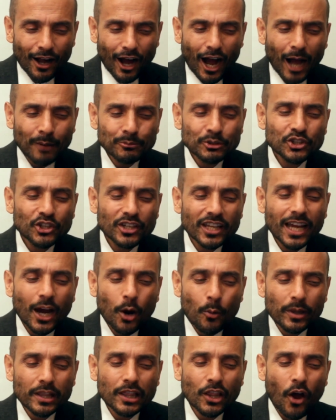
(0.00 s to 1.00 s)
just going to go
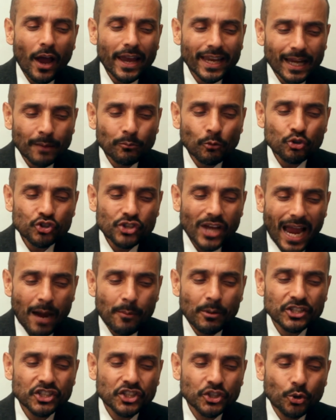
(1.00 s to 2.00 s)
with like. I'm not sure how
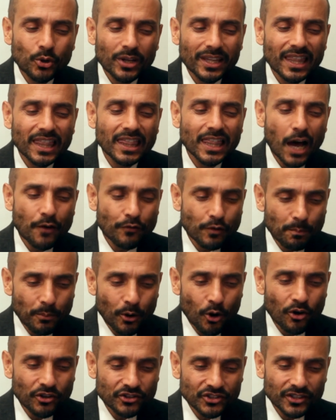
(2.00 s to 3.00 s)
much you can love a
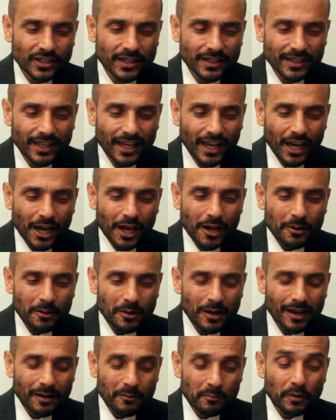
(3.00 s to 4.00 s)
person
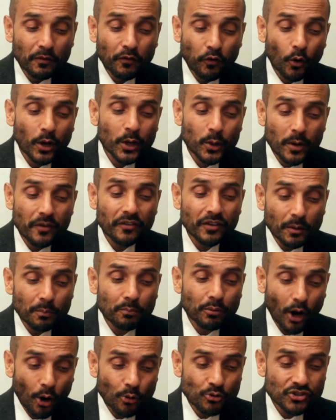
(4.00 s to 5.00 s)
before you even
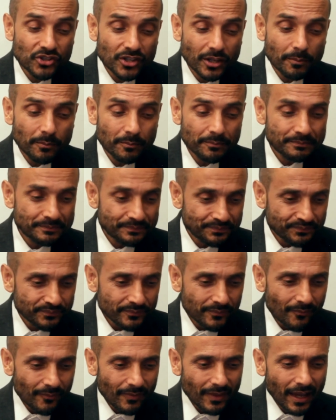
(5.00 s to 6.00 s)
approach them.
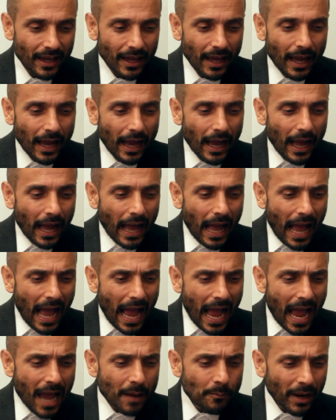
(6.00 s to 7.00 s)

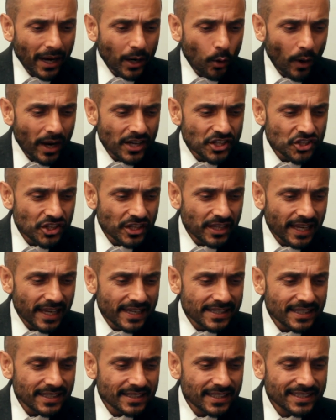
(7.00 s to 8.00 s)
And my question
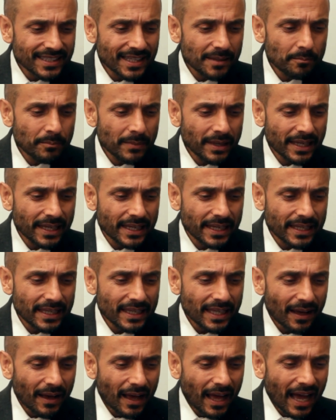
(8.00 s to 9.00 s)
is, does it
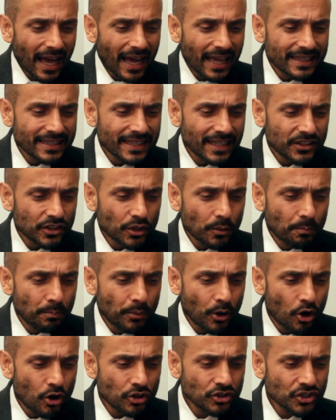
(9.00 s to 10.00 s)
mean that the
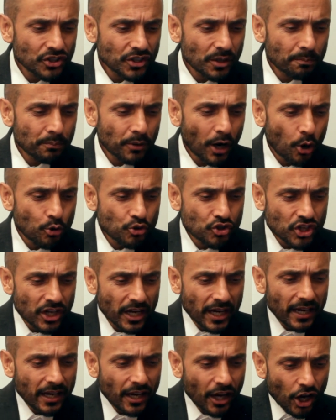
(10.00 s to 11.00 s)
person
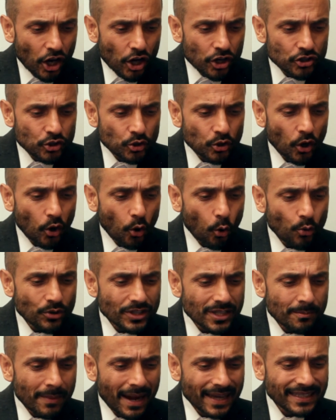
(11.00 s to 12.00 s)
approaching should
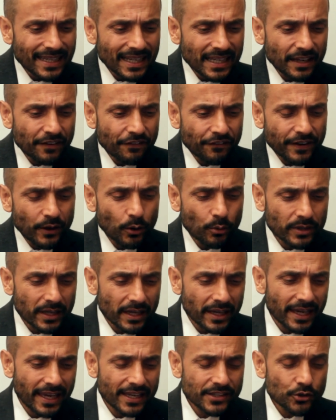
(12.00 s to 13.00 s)
automatically feel that
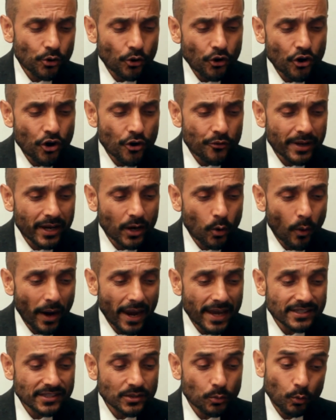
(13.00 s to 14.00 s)
his or her
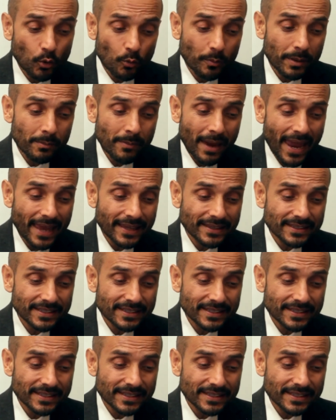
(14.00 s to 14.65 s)
request will be met?